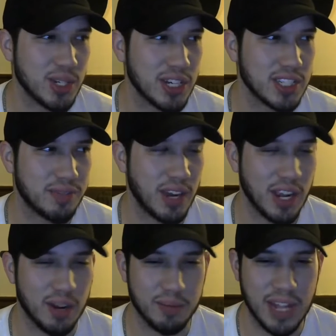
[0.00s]
trick's
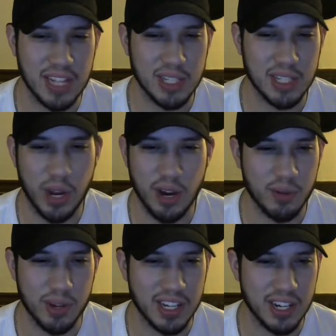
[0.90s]
that's a weird
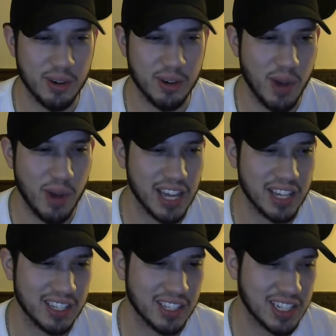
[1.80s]
one. I don't know why.
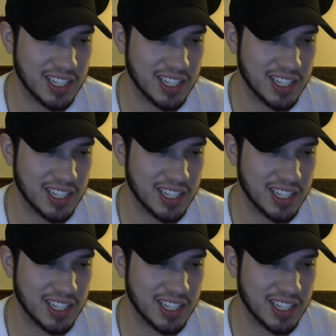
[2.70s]
It